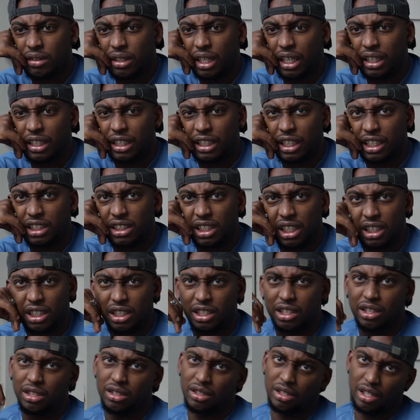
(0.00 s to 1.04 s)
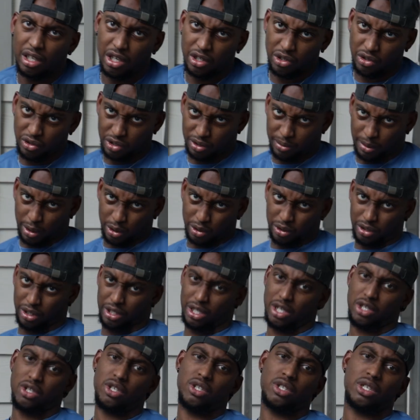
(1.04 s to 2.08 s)
I think that's like the other special
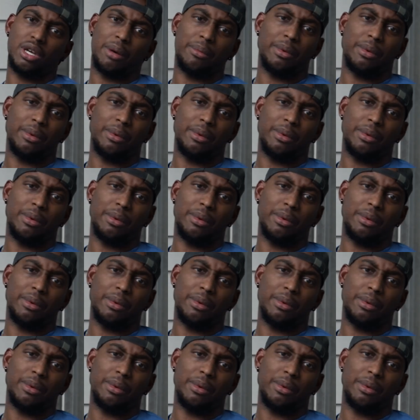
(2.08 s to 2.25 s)
editions.